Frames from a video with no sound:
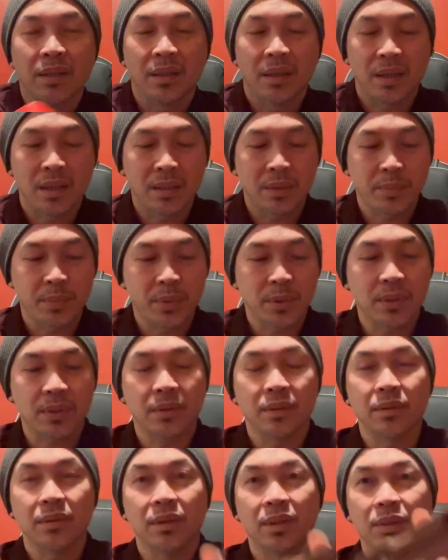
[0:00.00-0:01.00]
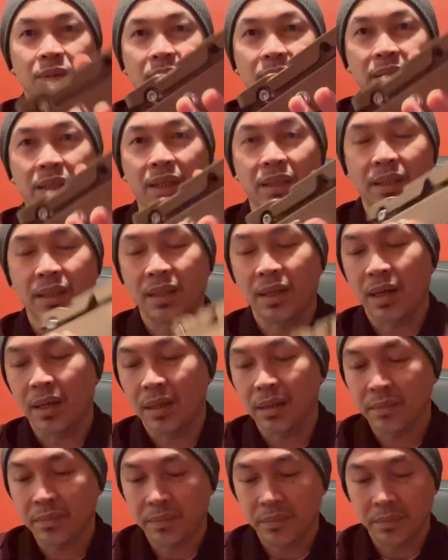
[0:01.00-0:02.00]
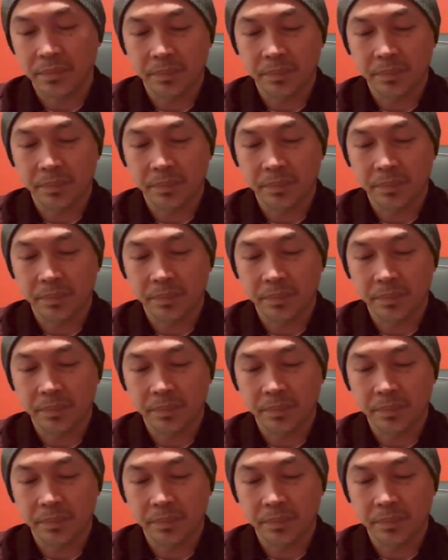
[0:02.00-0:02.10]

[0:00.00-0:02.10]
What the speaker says: input. This one doesn't have.